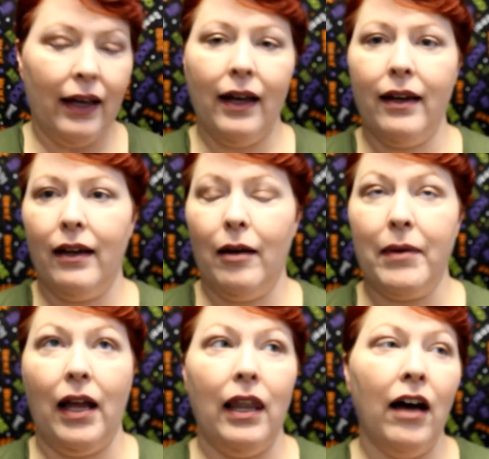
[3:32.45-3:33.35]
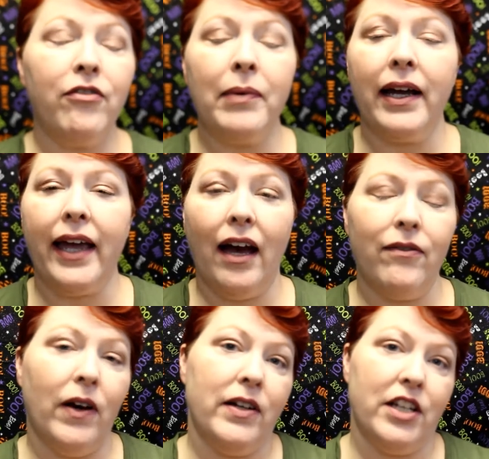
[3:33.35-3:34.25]
And, I mean, I love my
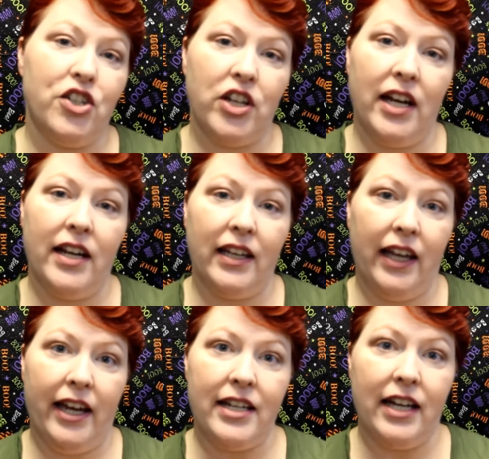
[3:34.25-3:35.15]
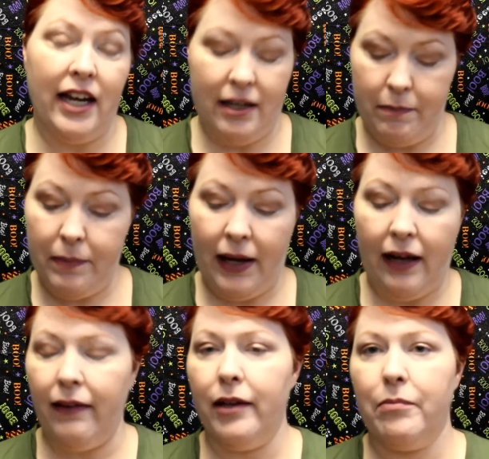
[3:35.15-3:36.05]
Kat Von D Shade and Light Eye
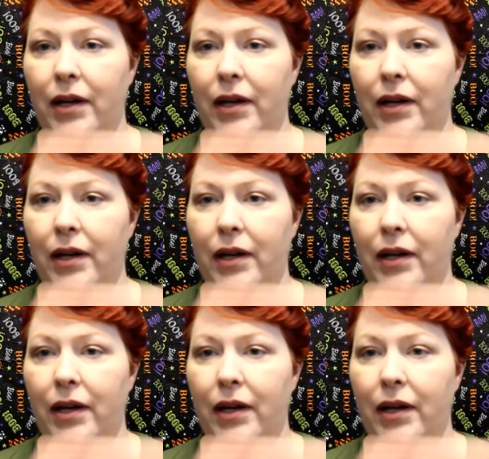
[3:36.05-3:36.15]
palette,